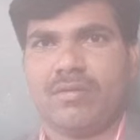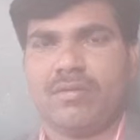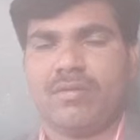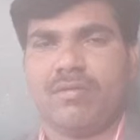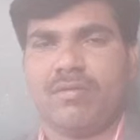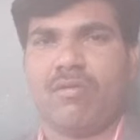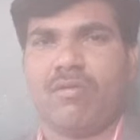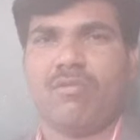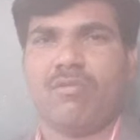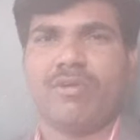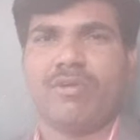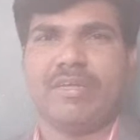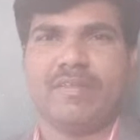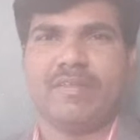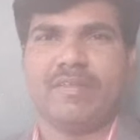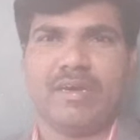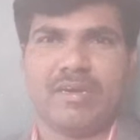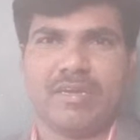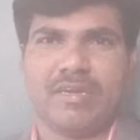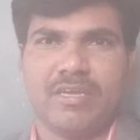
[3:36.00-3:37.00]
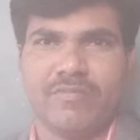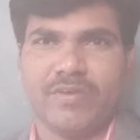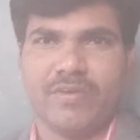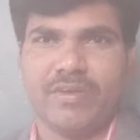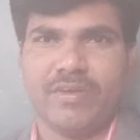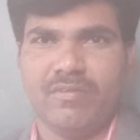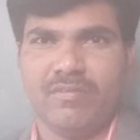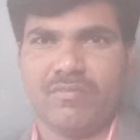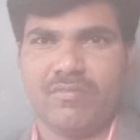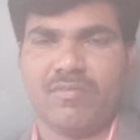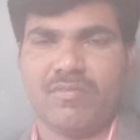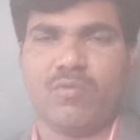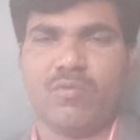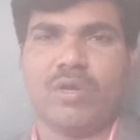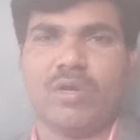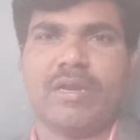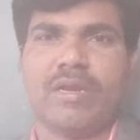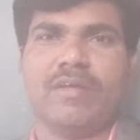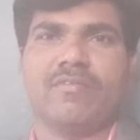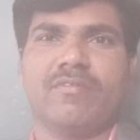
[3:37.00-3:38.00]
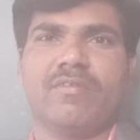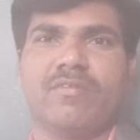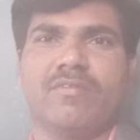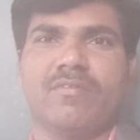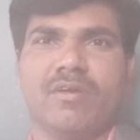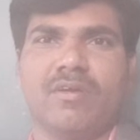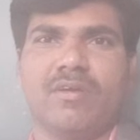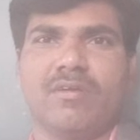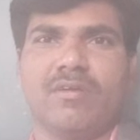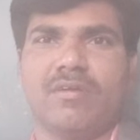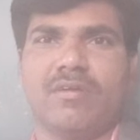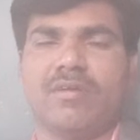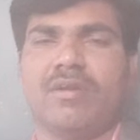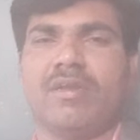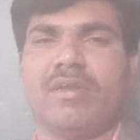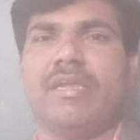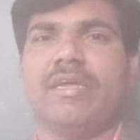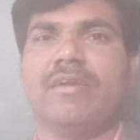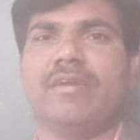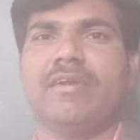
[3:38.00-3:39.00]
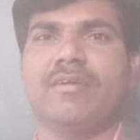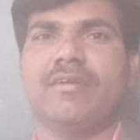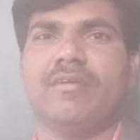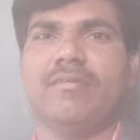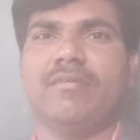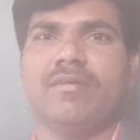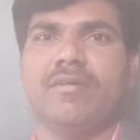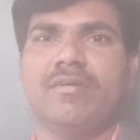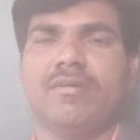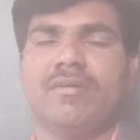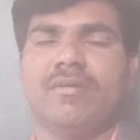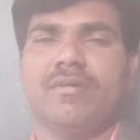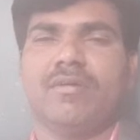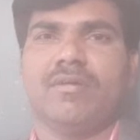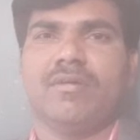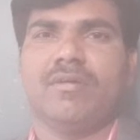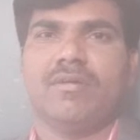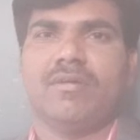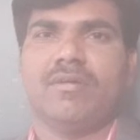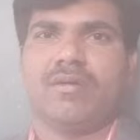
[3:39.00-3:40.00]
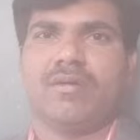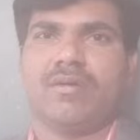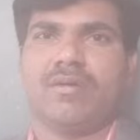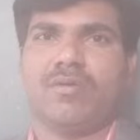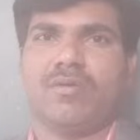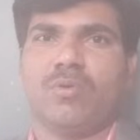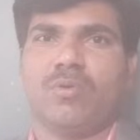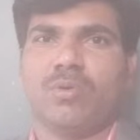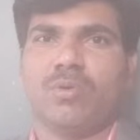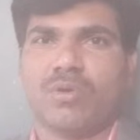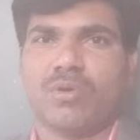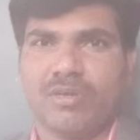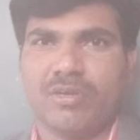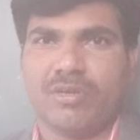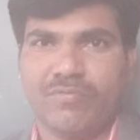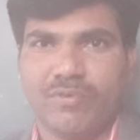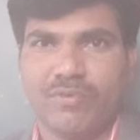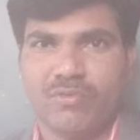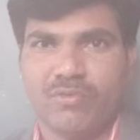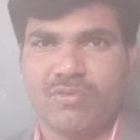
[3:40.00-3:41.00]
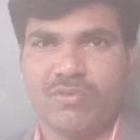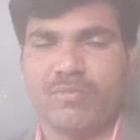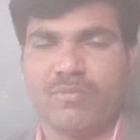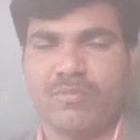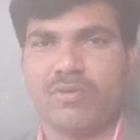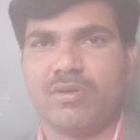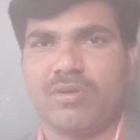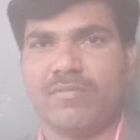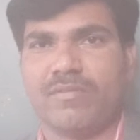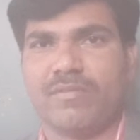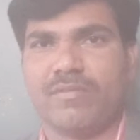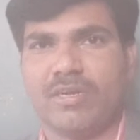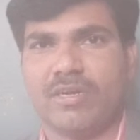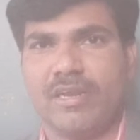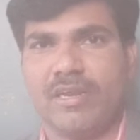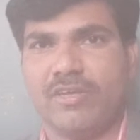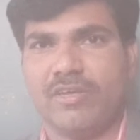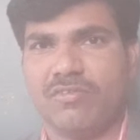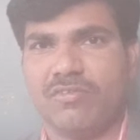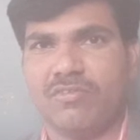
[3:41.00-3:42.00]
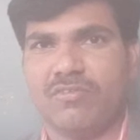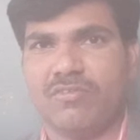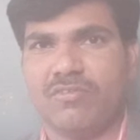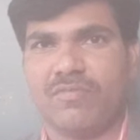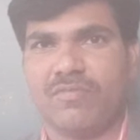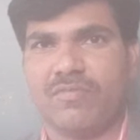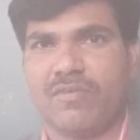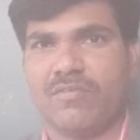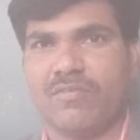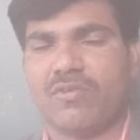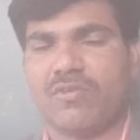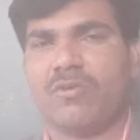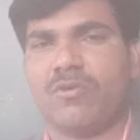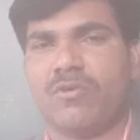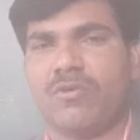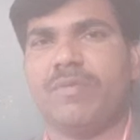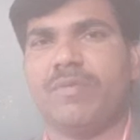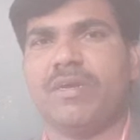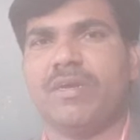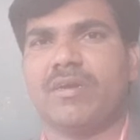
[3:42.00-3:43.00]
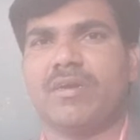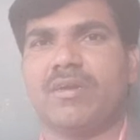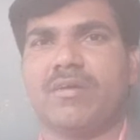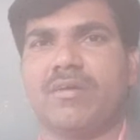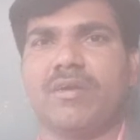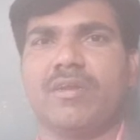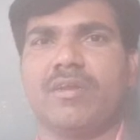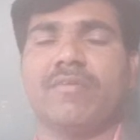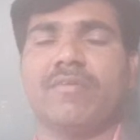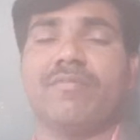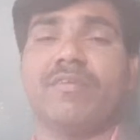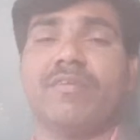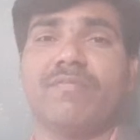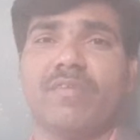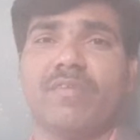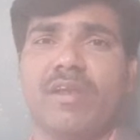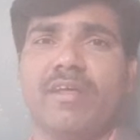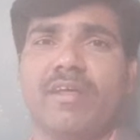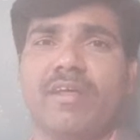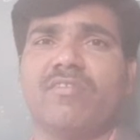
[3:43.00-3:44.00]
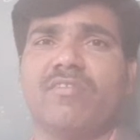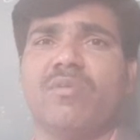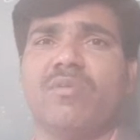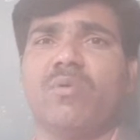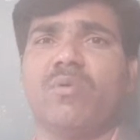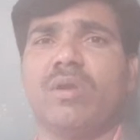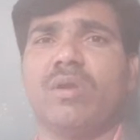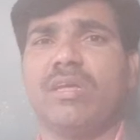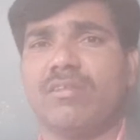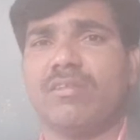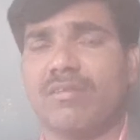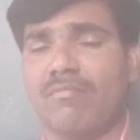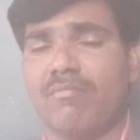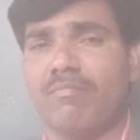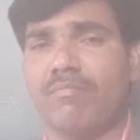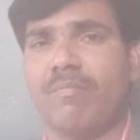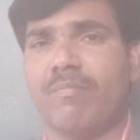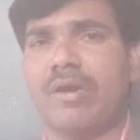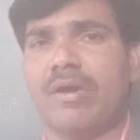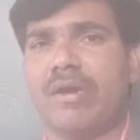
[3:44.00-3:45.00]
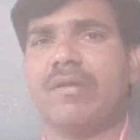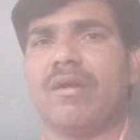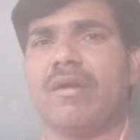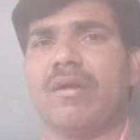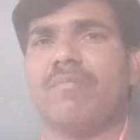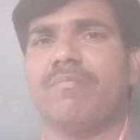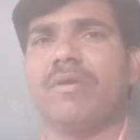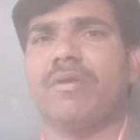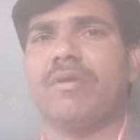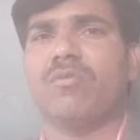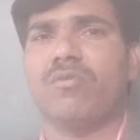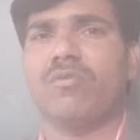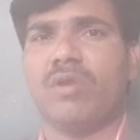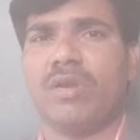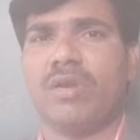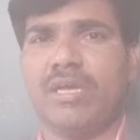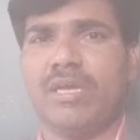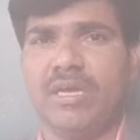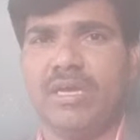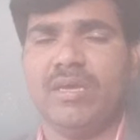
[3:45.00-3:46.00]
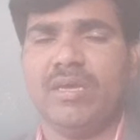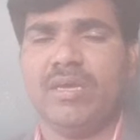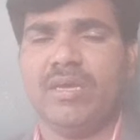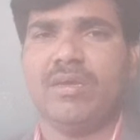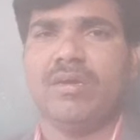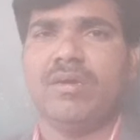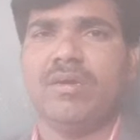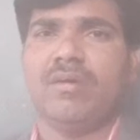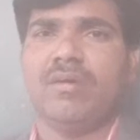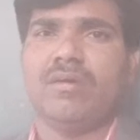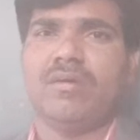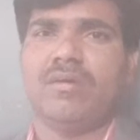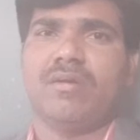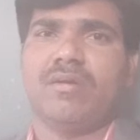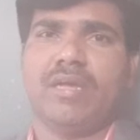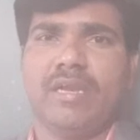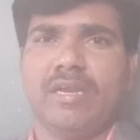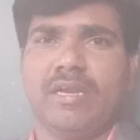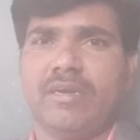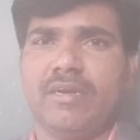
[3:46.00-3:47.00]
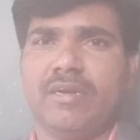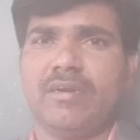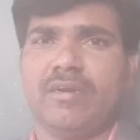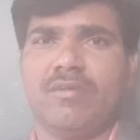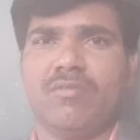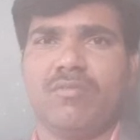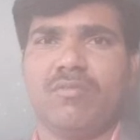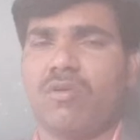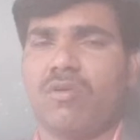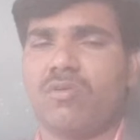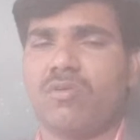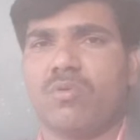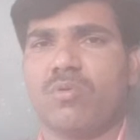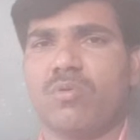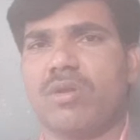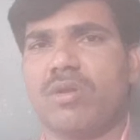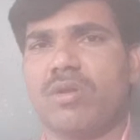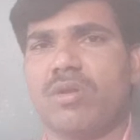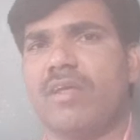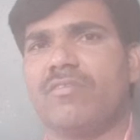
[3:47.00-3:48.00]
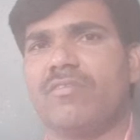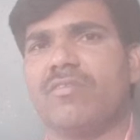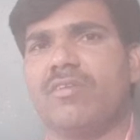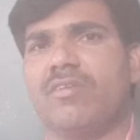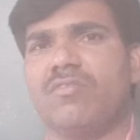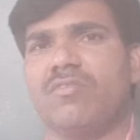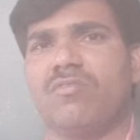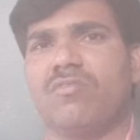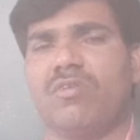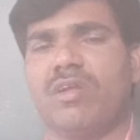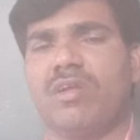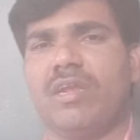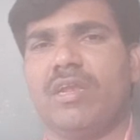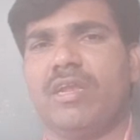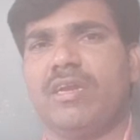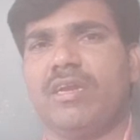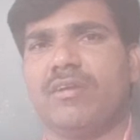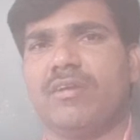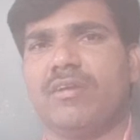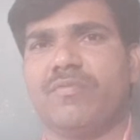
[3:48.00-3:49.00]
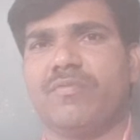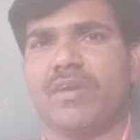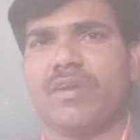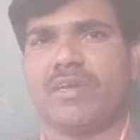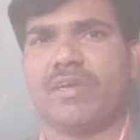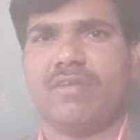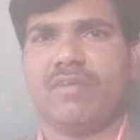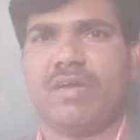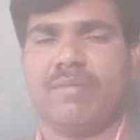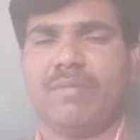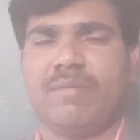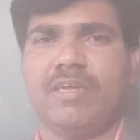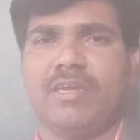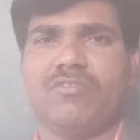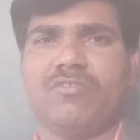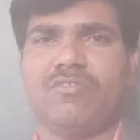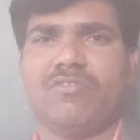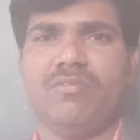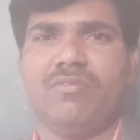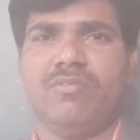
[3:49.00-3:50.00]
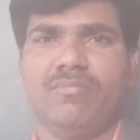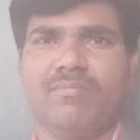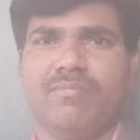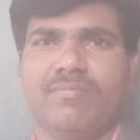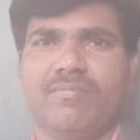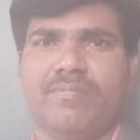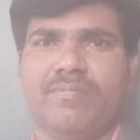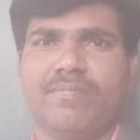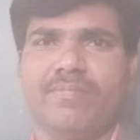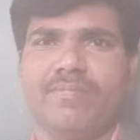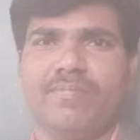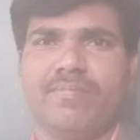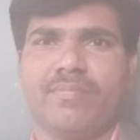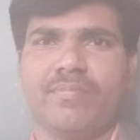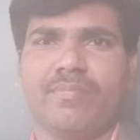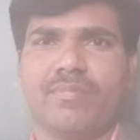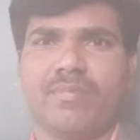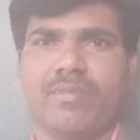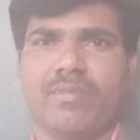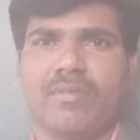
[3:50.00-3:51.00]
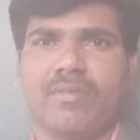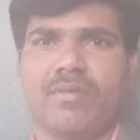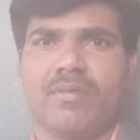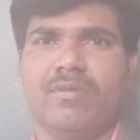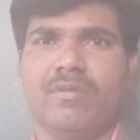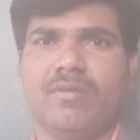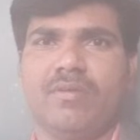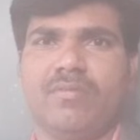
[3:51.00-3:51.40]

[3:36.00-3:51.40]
Already they are given, somewhat lessons are deleted. Don't confuse about our deletions of our topic, and in the 5th lesson only some part topic only deleted, not total lesson is not deleted for examination. Yes.